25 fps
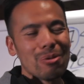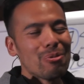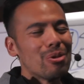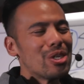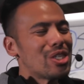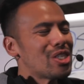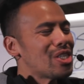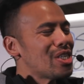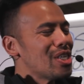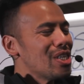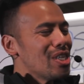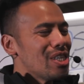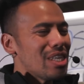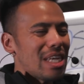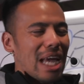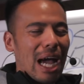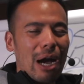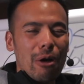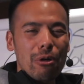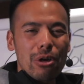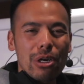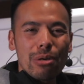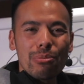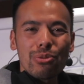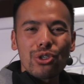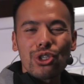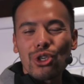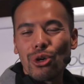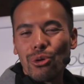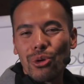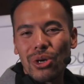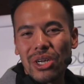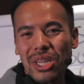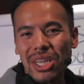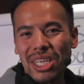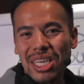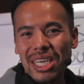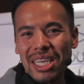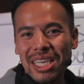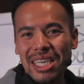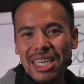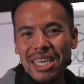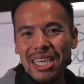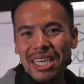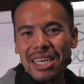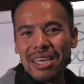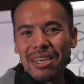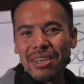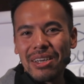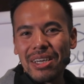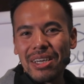We see the outcome so clearly